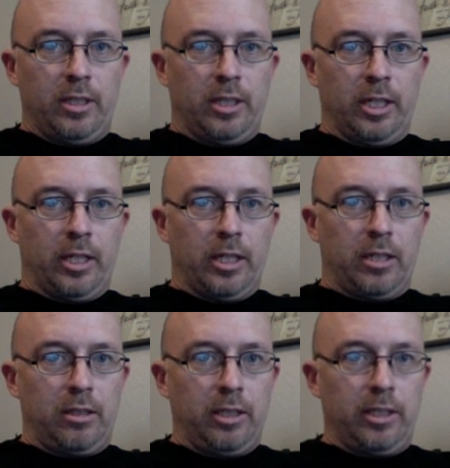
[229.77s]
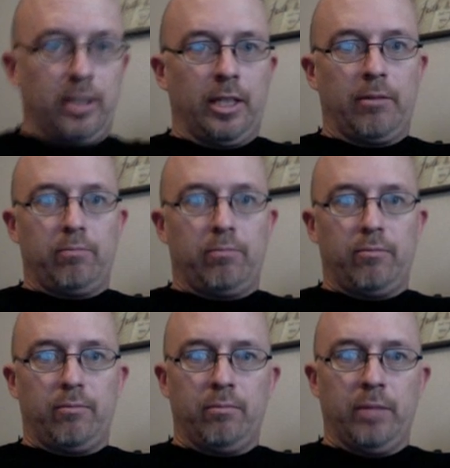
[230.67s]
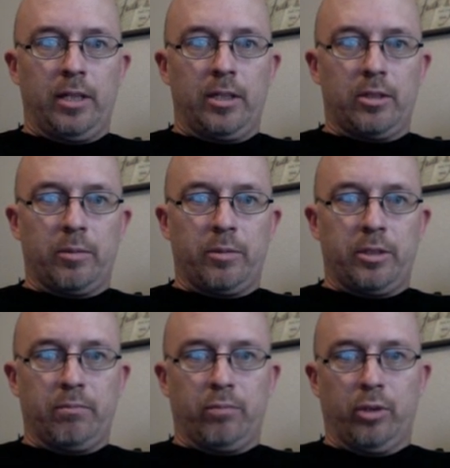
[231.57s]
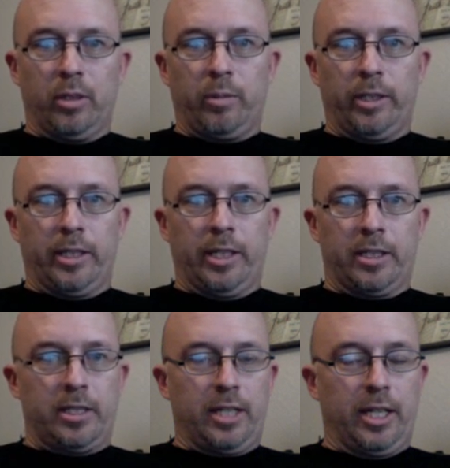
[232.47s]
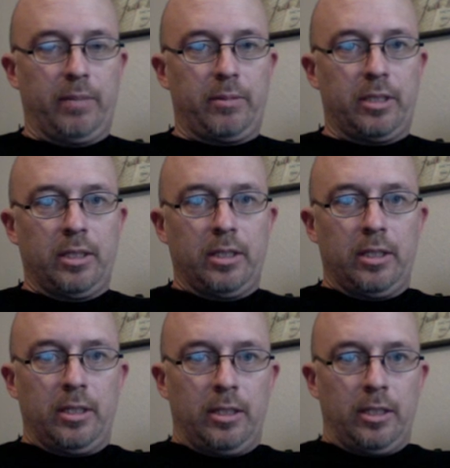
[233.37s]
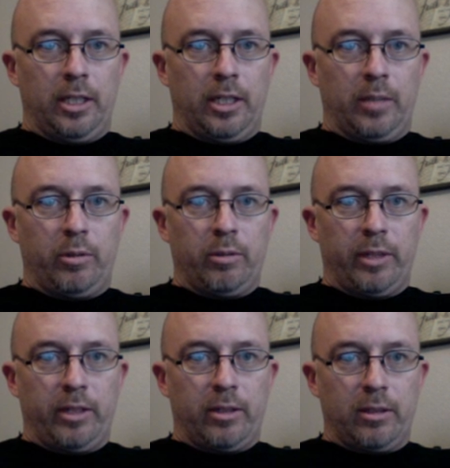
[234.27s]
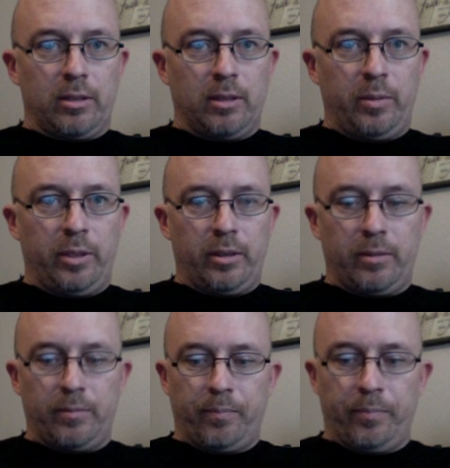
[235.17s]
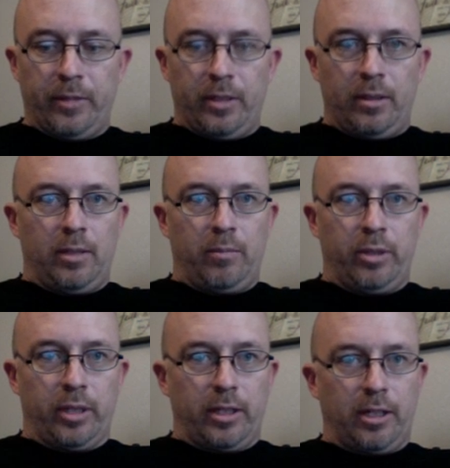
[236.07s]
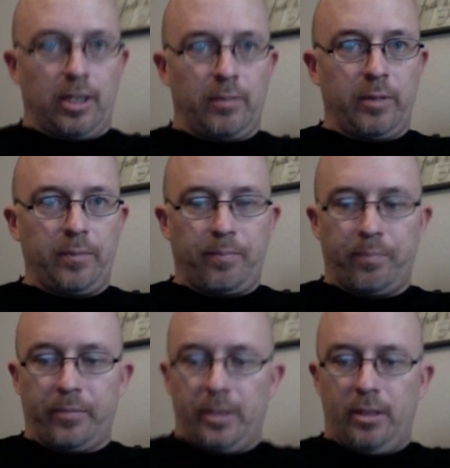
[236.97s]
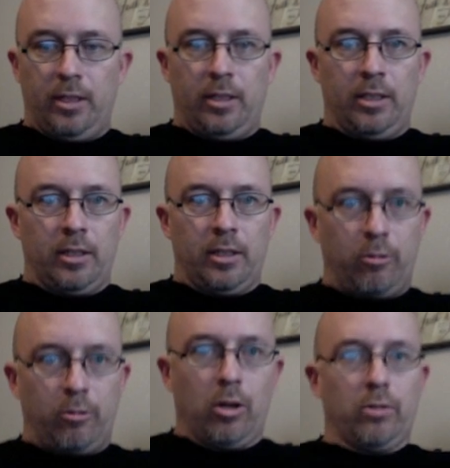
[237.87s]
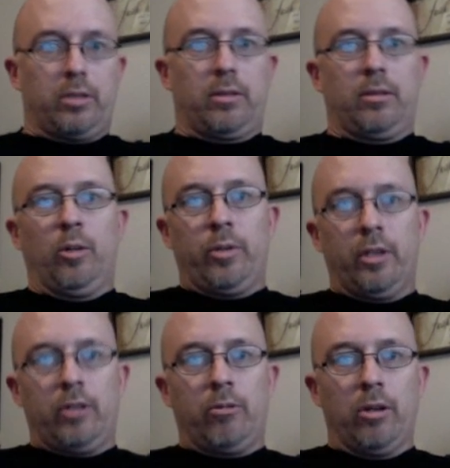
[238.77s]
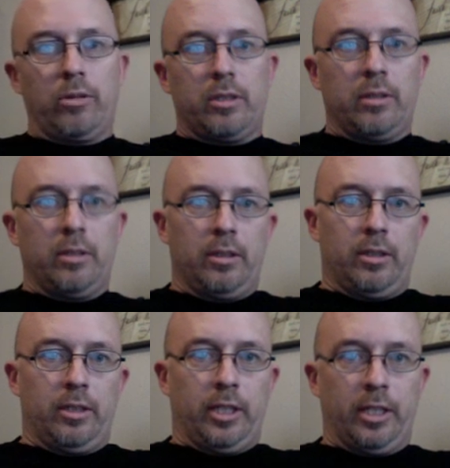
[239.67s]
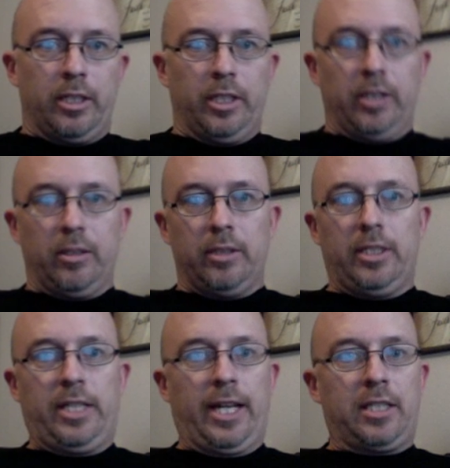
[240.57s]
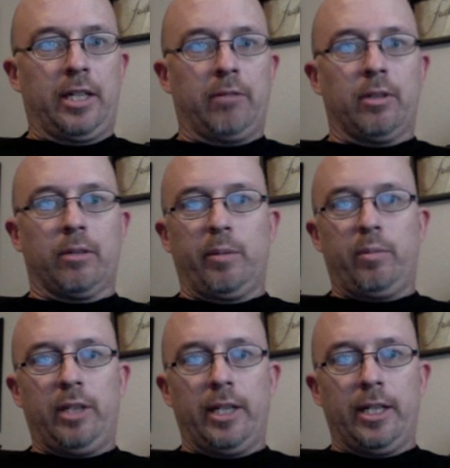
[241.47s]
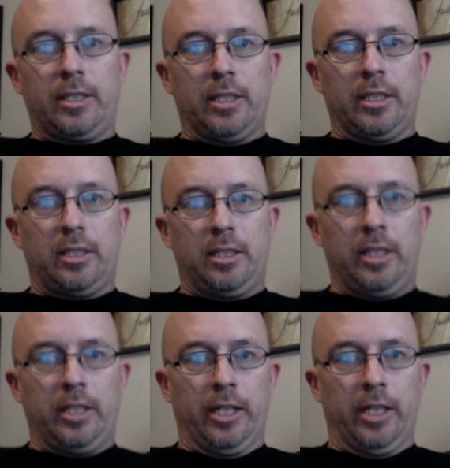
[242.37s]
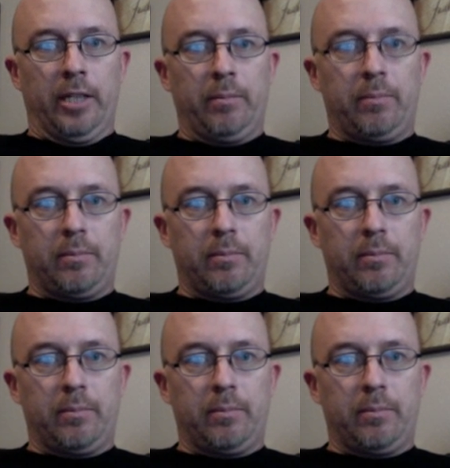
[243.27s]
And I'm going to click on that meta description boilerplate that I just typed, and I'm going to put my cursor up here and put a comma and then a quote, open a quote, and the text that I want to replace is city name,